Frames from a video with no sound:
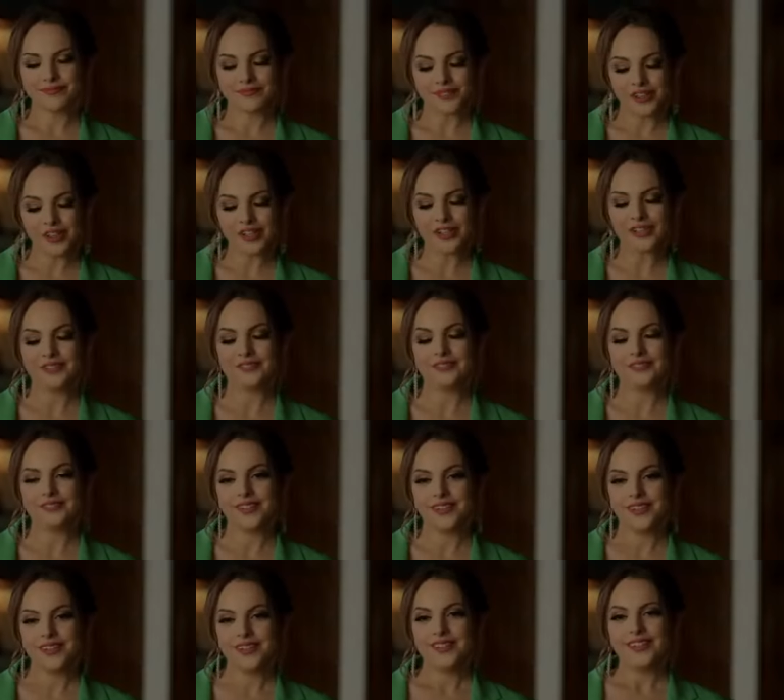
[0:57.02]
Good.
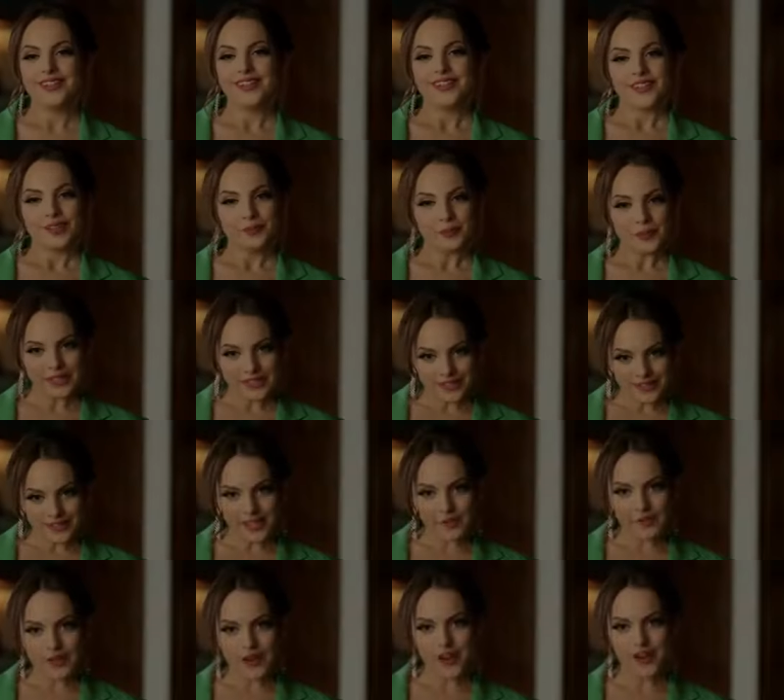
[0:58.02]
Because
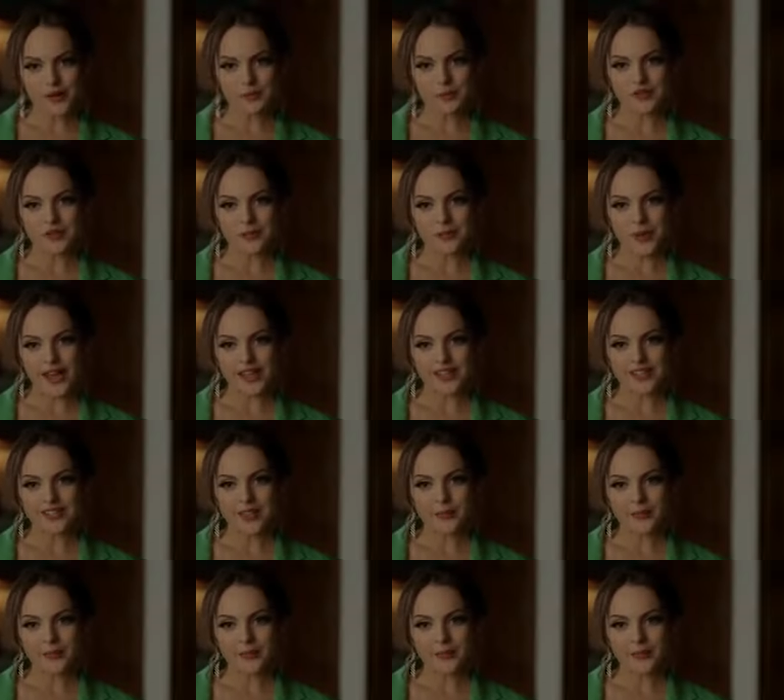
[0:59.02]
Liam and I are moving back into the